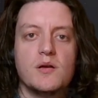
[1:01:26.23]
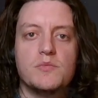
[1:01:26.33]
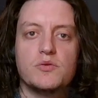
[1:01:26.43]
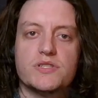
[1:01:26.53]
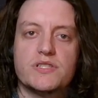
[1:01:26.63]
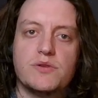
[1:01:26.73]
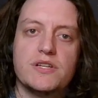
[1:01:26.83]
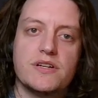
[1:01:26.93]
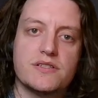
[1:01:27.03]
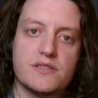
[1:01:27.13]
But we'll see what he
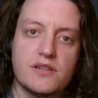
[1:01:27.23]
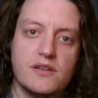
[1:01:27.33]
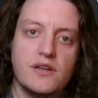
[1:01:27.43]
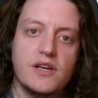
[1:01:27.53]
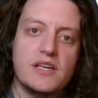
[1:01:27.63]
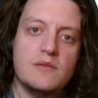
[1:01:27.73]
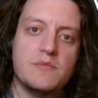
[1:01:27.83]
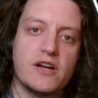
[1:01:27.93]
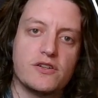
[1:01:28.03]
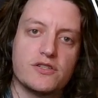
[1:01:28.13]
does. He
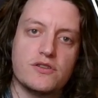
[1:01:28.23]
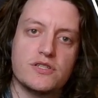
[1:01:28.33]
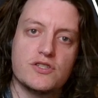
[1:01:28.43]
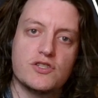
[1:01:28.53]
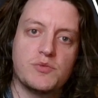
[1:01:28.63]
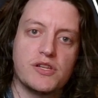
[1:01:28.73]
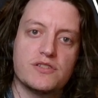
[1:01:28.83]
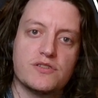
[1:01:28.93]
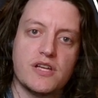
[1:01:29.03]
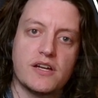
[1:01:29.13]
might also use his super
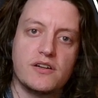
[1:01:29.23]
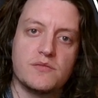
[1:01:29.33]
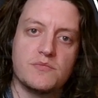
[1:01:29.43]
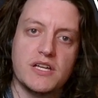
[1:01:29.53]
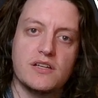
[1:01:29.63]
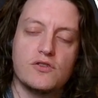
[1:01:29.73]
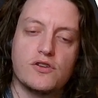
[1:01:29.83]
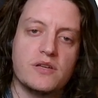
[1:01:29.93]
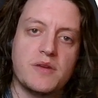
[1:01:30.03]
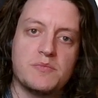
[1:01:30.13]
laser tech on me, or
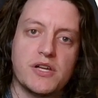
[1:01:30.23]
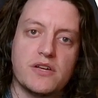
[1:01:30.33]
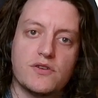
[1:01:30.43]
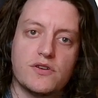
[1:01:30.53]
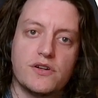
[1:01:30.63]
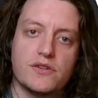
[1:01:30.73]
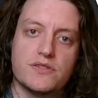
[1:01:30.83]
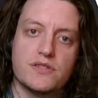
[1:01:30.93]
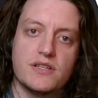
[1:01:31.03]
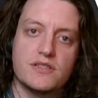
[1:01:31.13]
he might play other
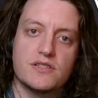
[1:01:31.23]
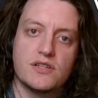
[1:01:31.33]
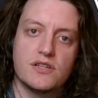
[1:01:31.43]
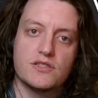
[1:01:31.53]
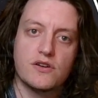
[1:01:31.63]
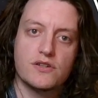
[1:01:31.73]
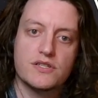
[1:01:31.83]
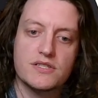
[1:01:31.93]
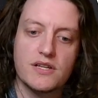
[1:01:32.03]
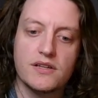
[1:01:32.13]
cards. It's hard to
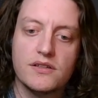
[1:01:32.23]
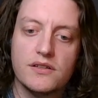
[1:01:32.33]
say.